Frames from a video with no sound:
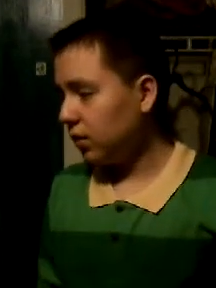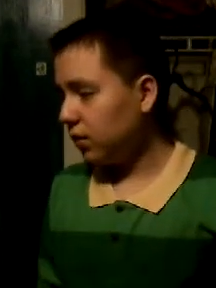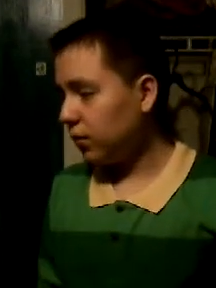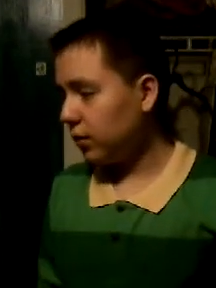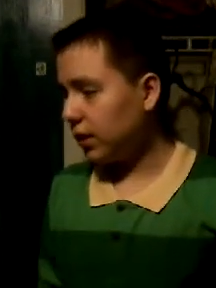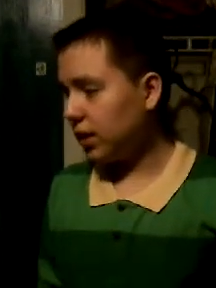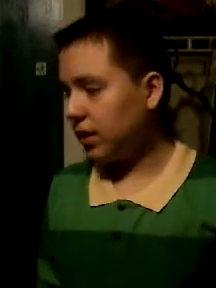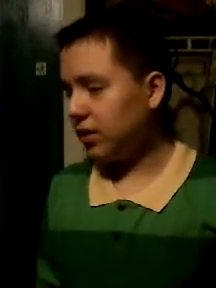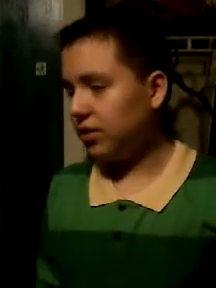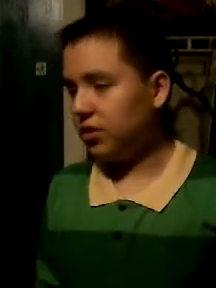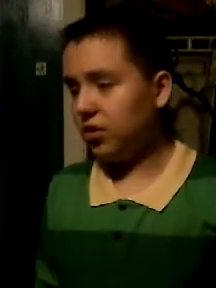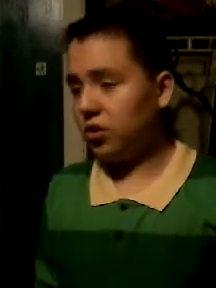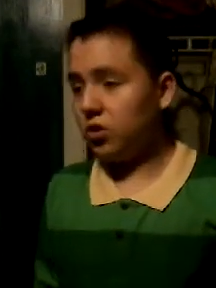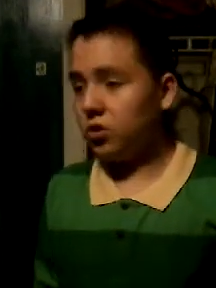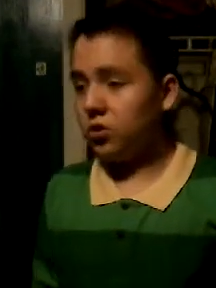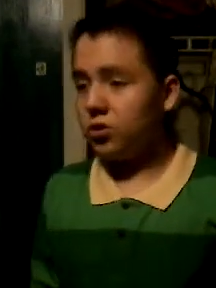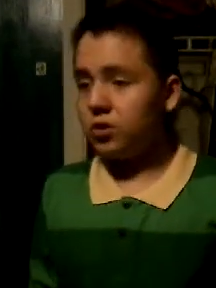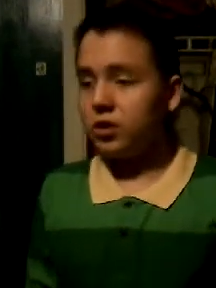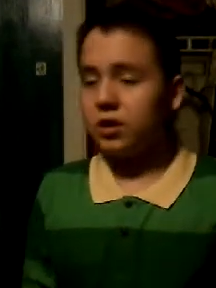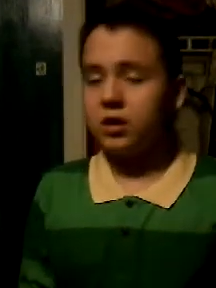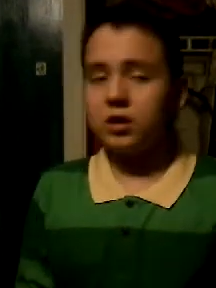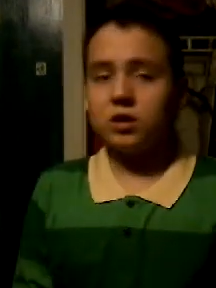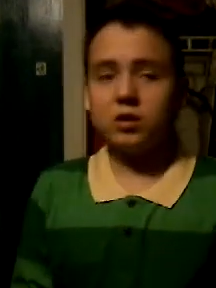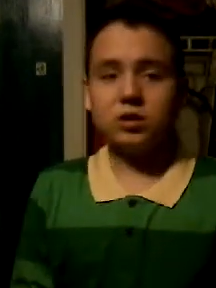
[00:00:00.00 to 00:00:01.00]
the New
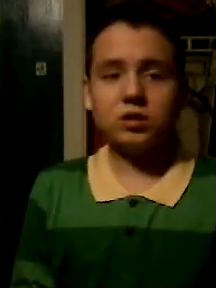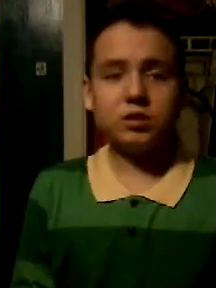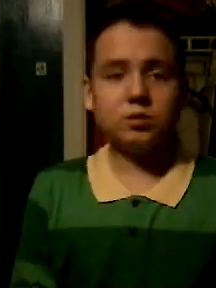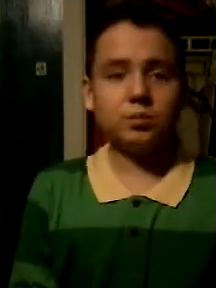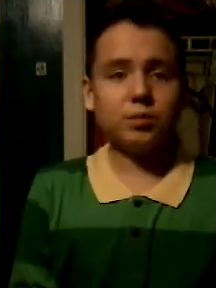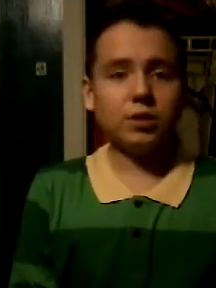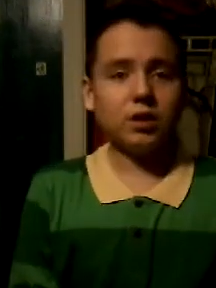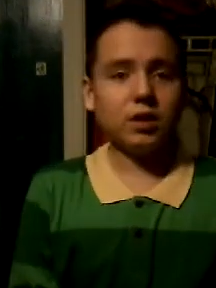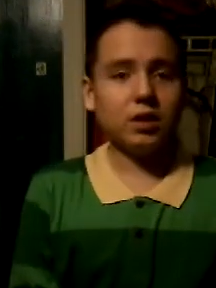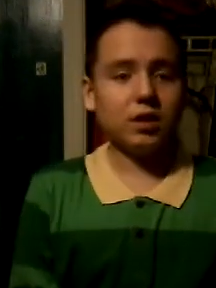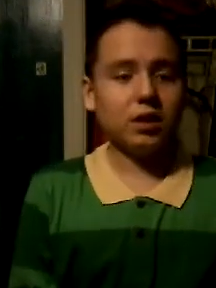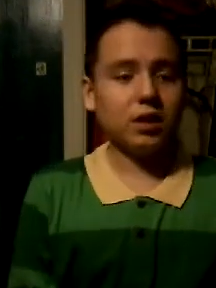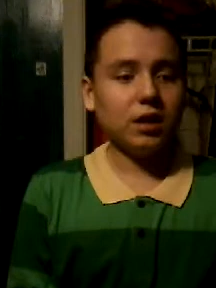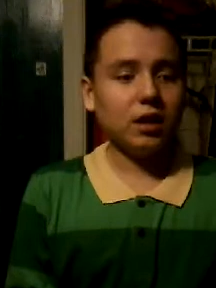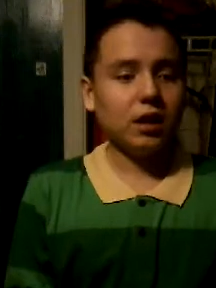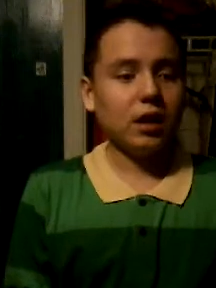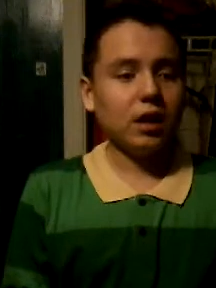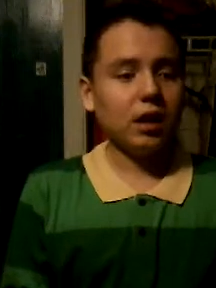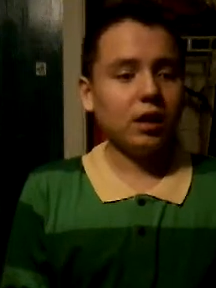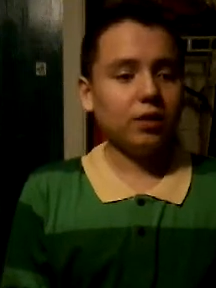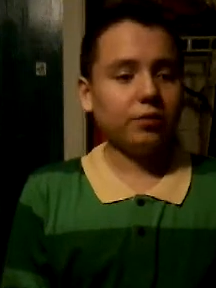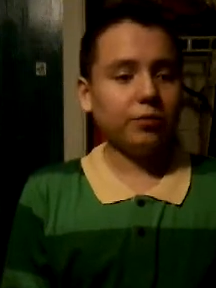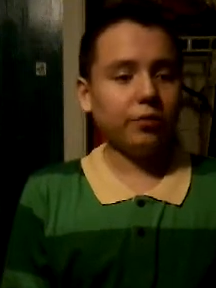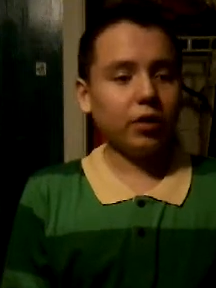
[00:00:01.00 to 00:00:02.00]
Year's, but
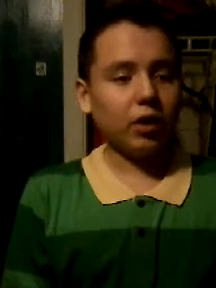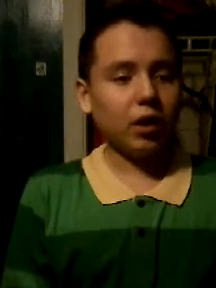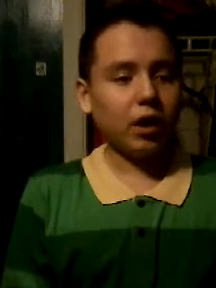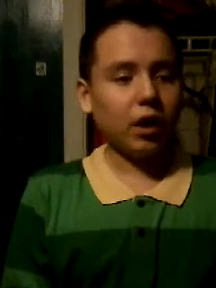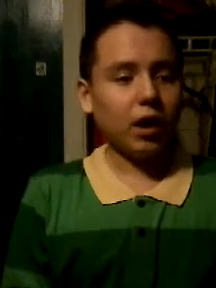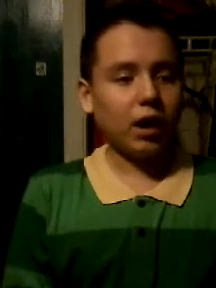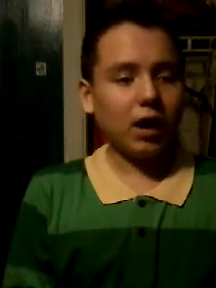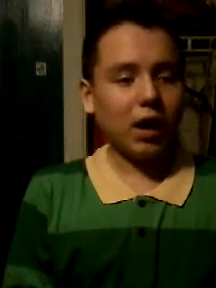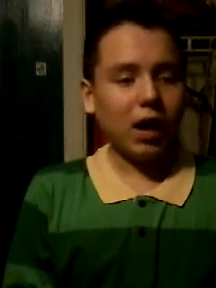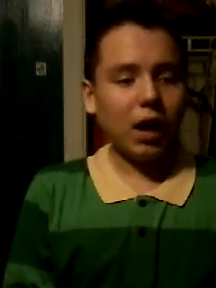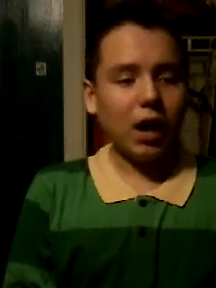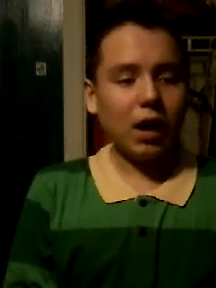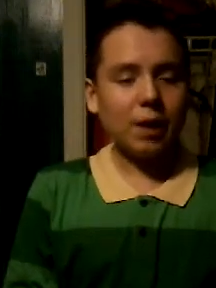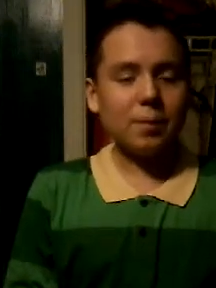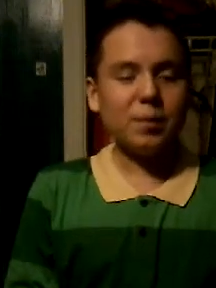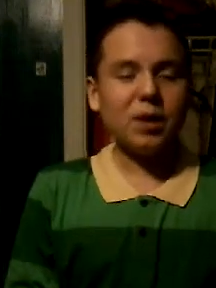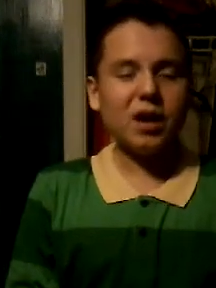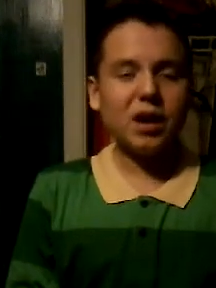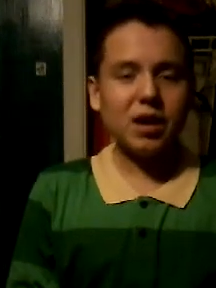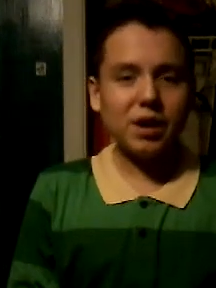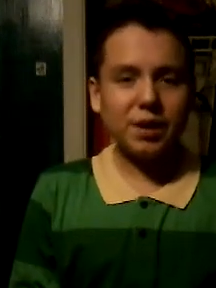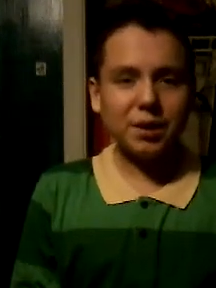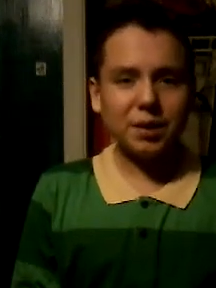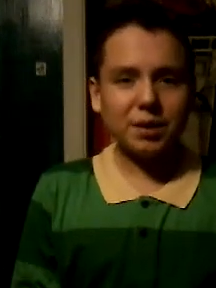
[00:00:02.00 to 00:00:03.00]
I'm
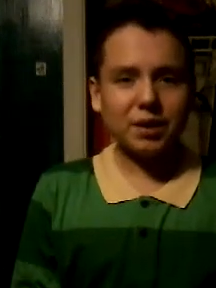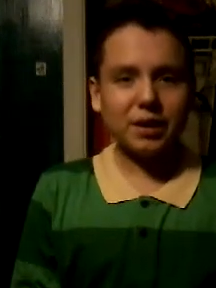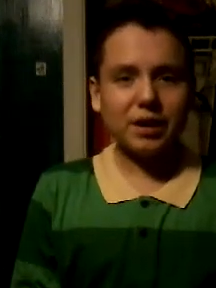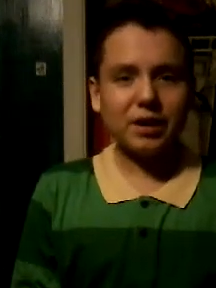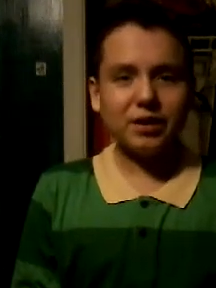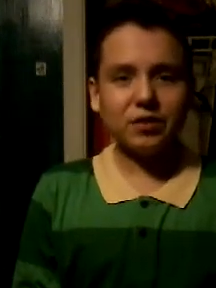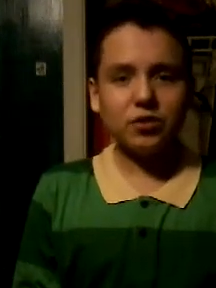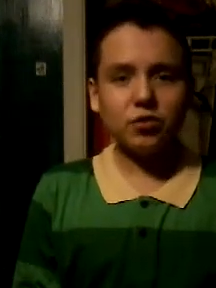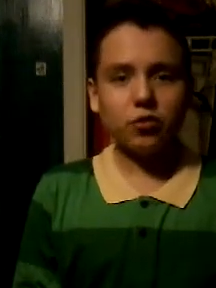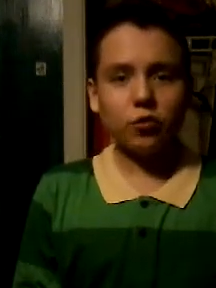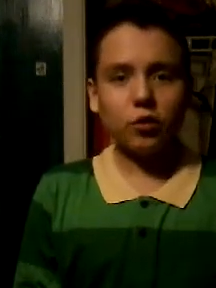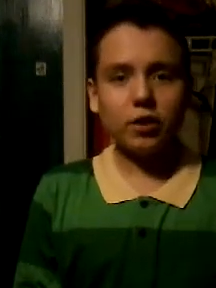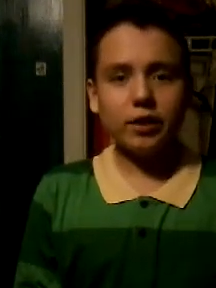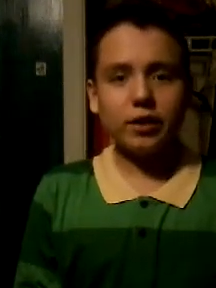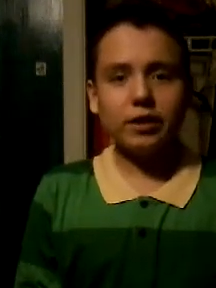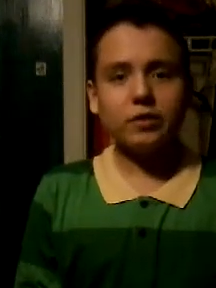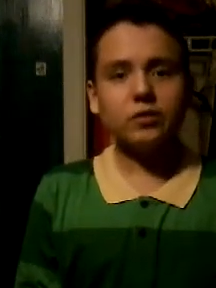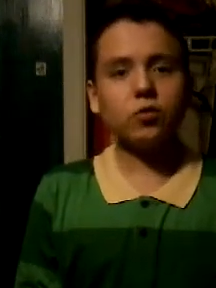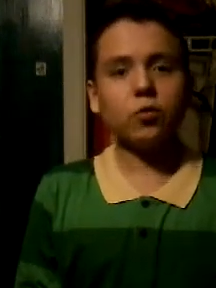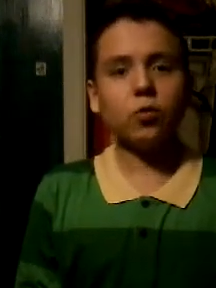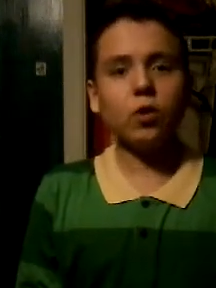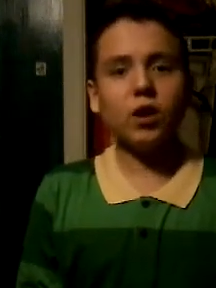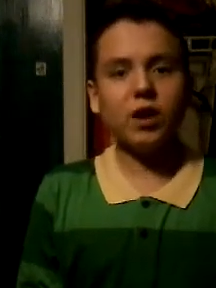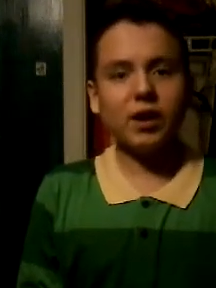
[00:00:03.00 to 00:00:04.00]
here in
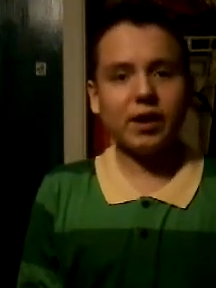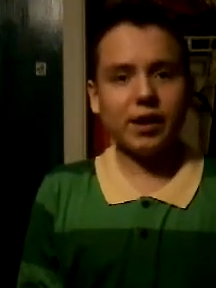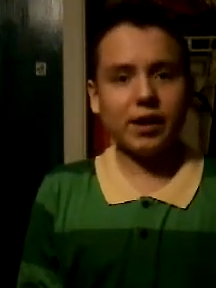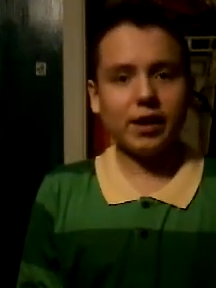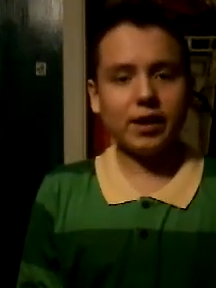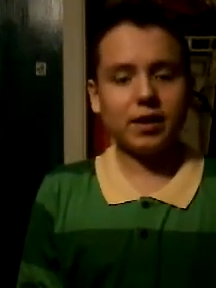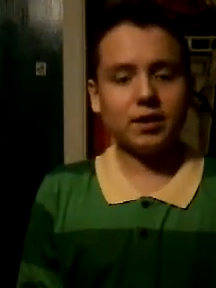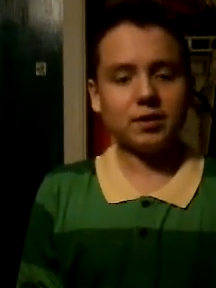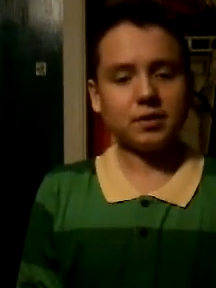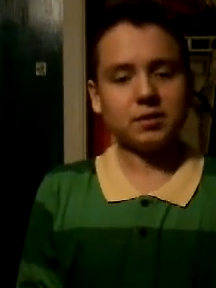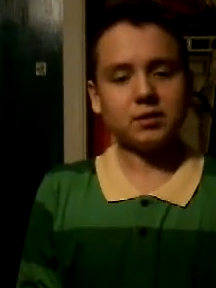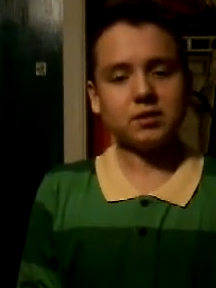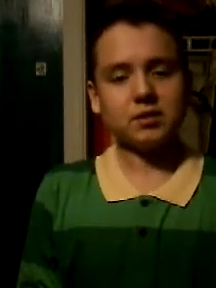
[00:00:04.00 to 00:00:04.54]
2020,